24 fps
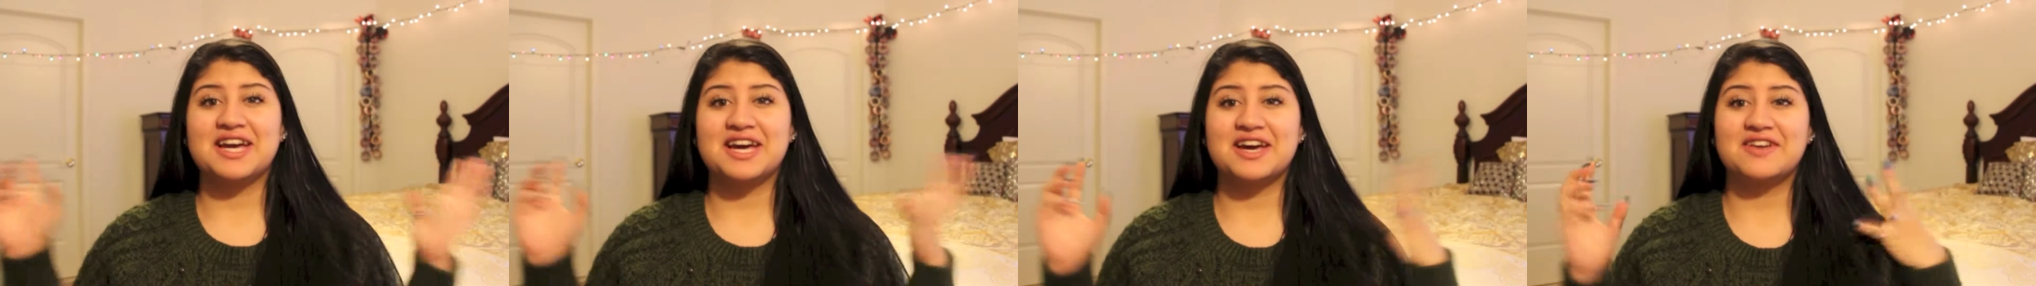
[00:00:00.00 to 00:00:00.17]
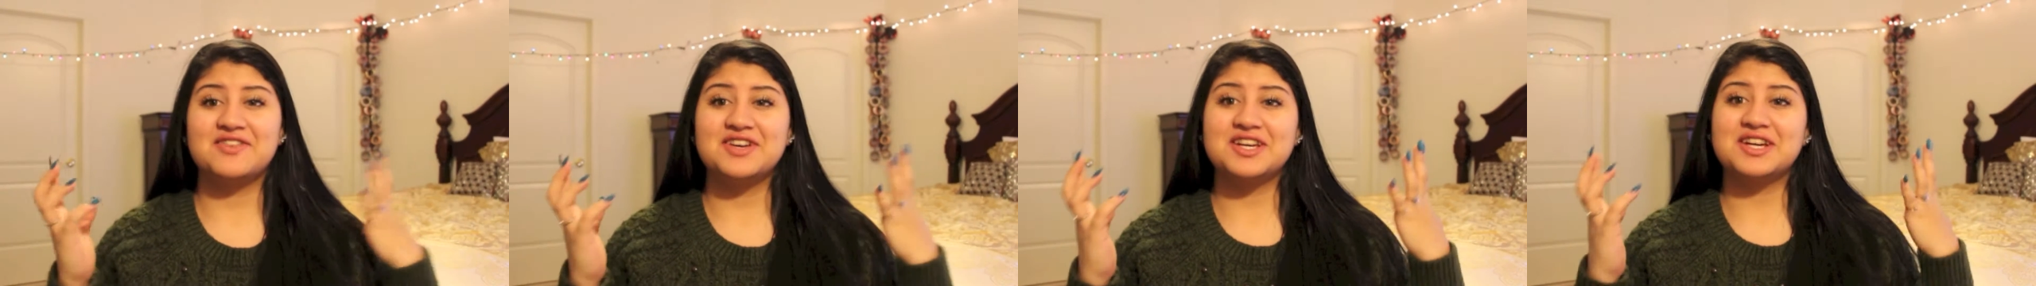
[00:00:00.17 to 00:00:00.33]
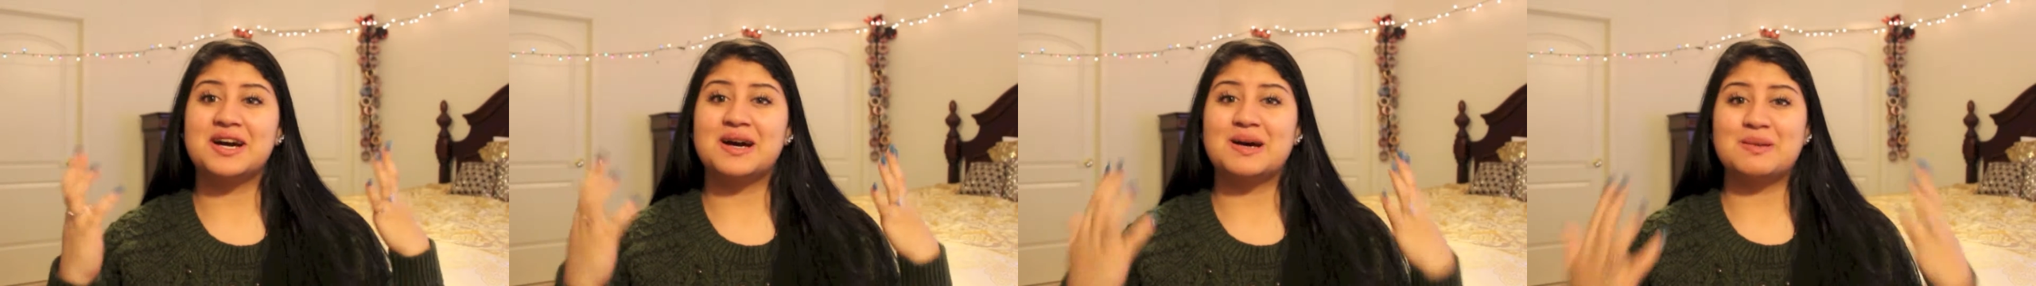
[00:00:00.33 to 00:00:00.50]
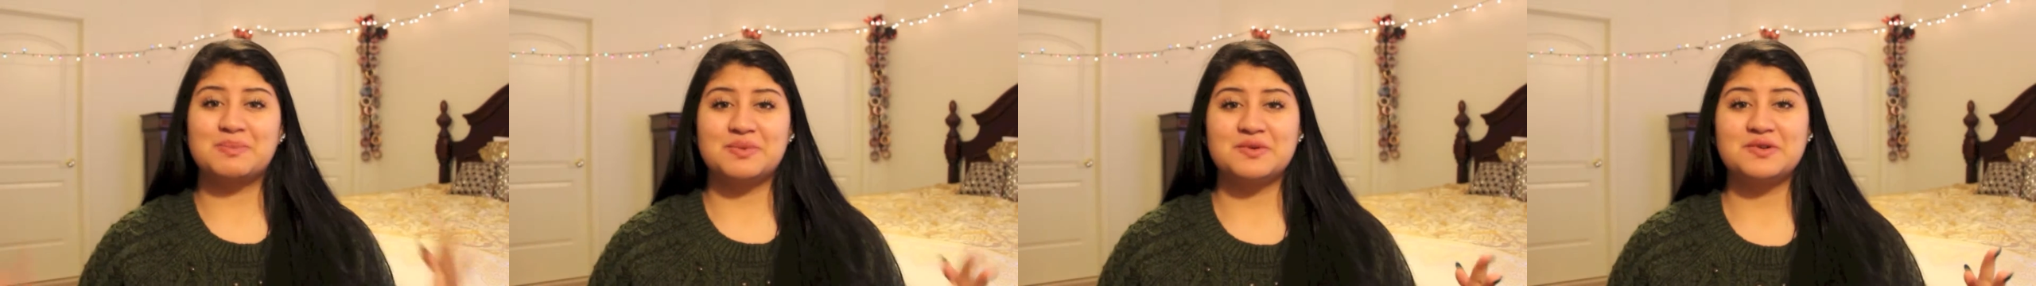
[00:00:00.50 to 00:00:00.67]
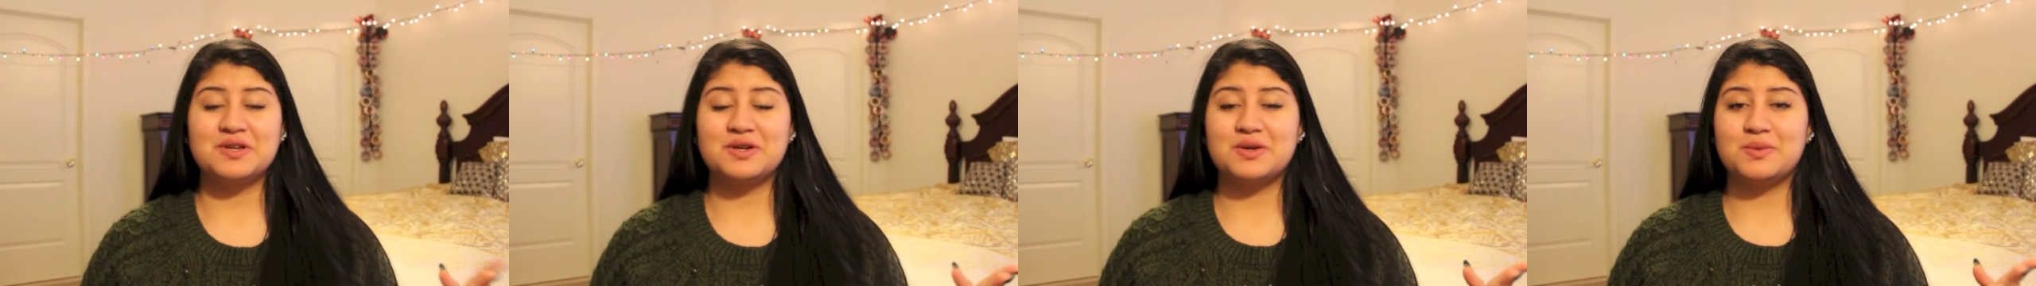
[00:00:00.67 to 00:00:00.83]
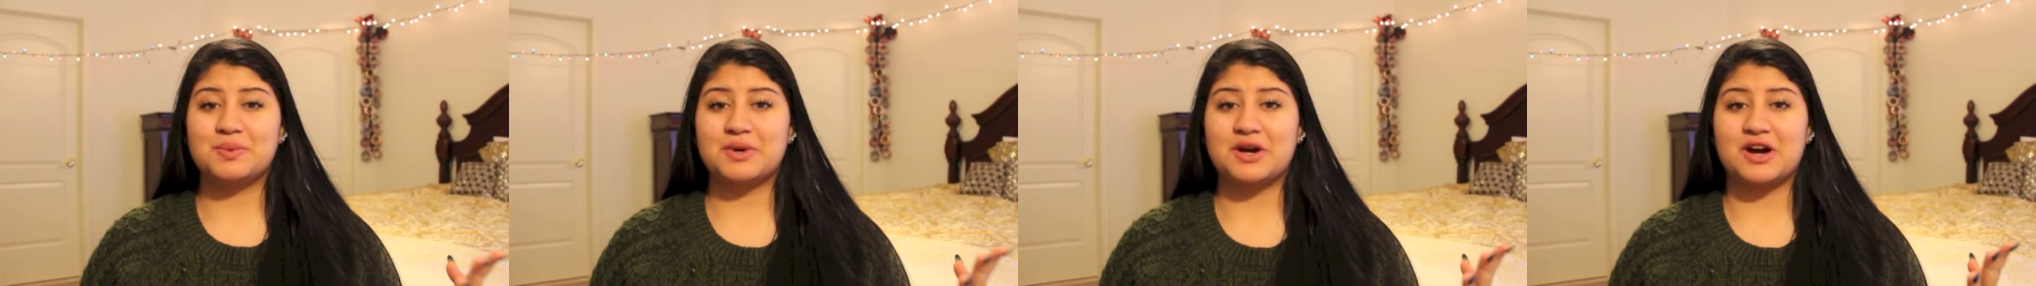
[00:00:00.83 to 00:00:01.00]
I have a couple
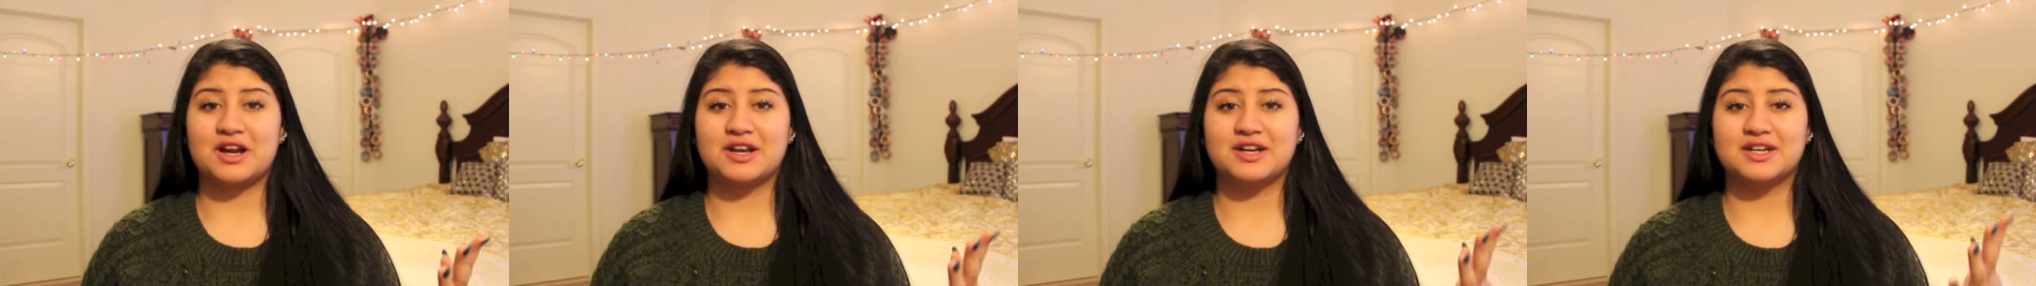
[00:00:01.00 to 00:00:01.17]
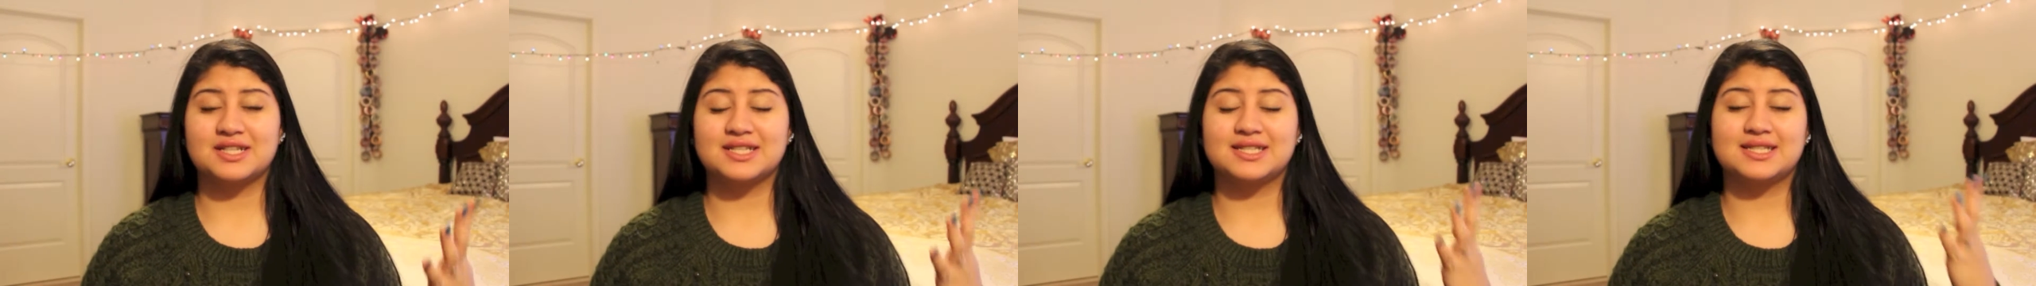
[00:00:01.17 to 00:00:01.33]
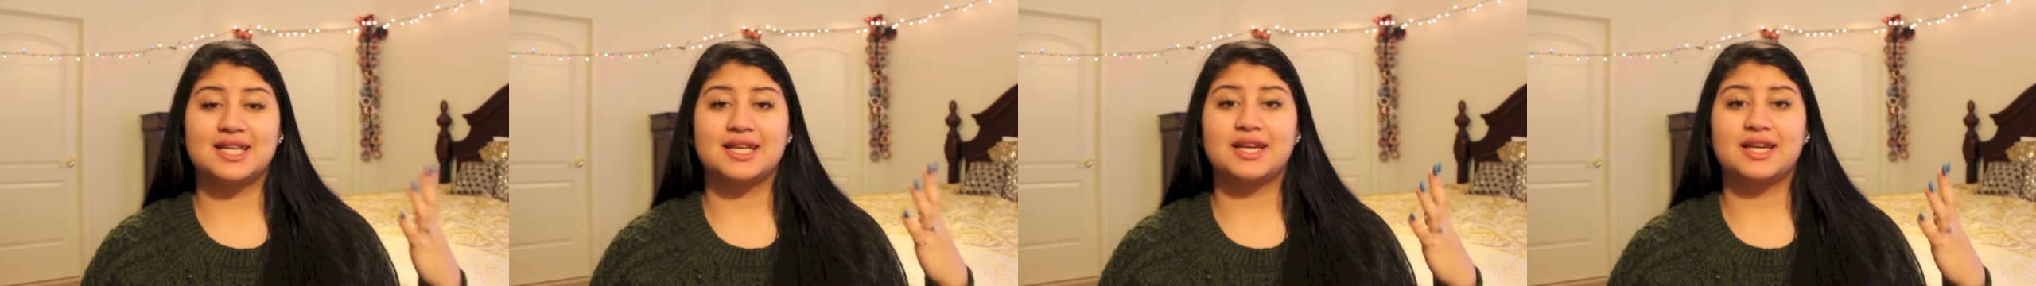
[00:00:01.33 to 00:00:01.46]
new products